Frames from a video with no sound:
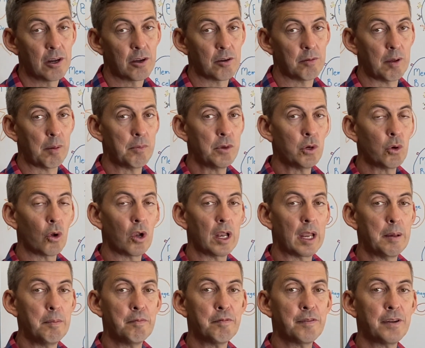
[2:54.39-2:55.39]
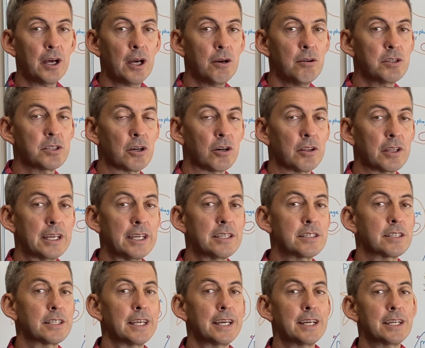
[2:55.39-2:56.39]
Remember, your lymph nodes are
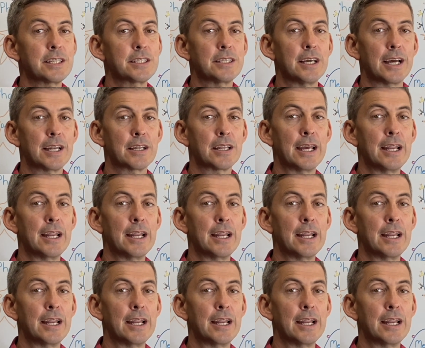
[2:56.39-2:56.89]
these things that